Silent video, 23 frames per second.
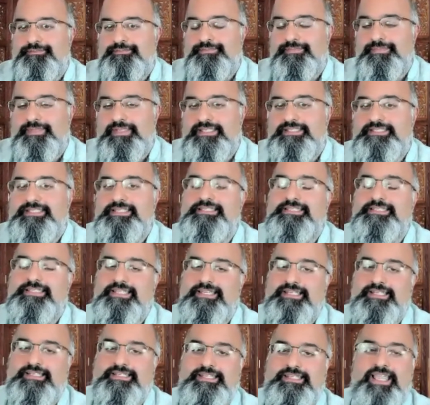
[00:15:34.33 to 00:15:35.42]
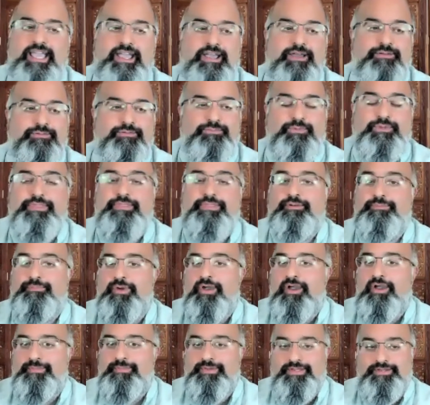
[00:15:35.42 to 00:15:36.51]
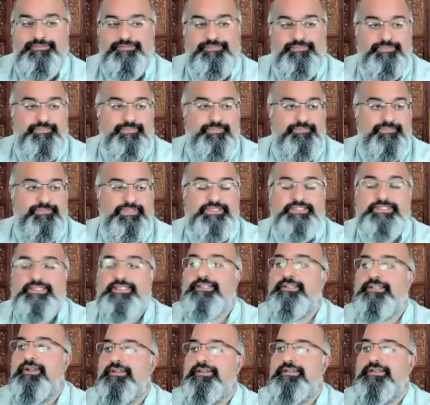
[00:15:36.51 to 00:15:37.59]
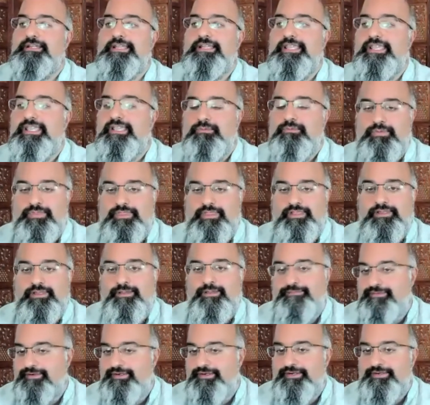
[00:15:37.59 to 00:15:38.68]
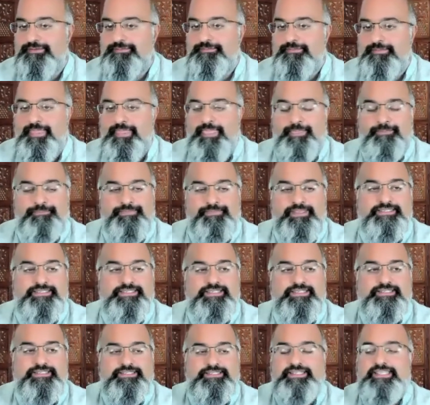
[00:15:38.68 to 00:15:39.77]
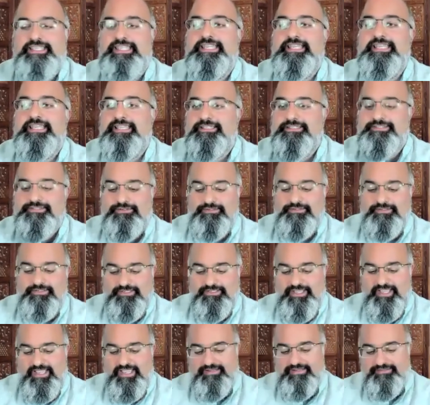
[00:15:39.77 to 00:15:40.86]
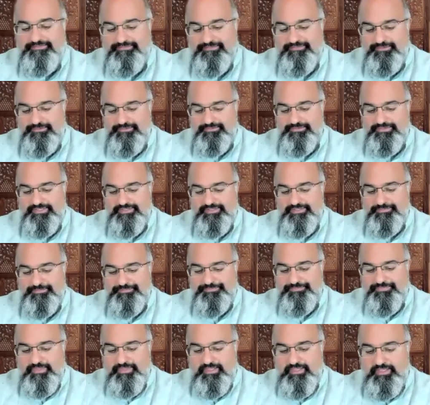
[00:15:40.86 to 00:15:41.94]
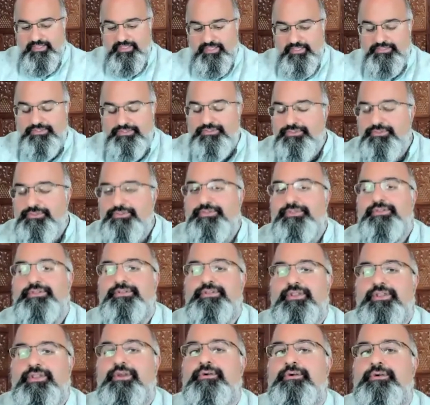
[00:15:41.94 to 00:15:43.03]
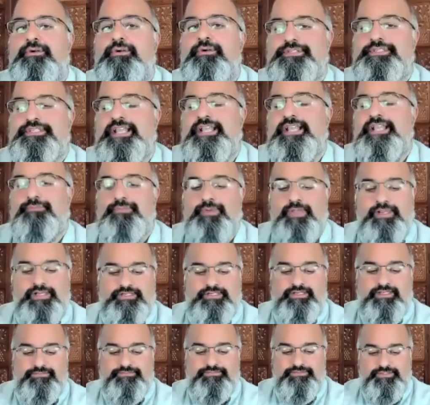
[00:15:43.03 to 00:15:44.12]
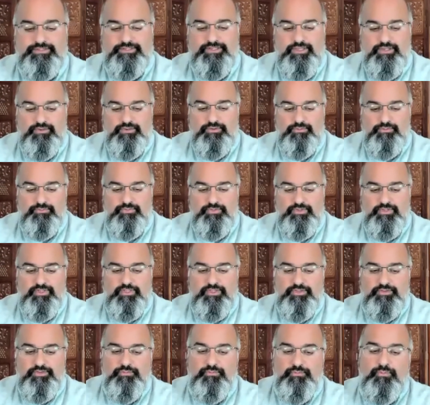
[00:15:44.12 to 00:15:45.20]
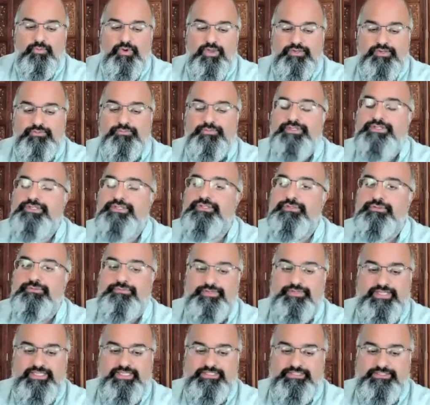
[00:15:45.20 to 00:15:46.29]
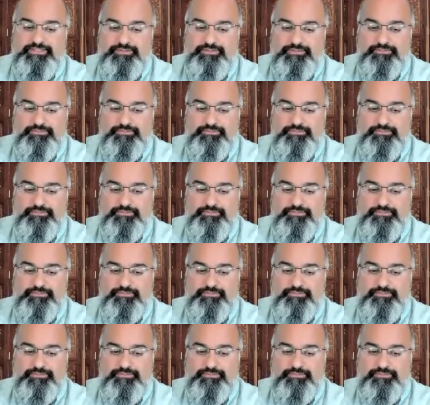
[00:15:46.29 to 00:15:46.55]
Is it sitting down with your mama? Is it cuddling with a lover? Is it eating a certain kind of food? Do you know yourself well enough to know what rejuvenates you?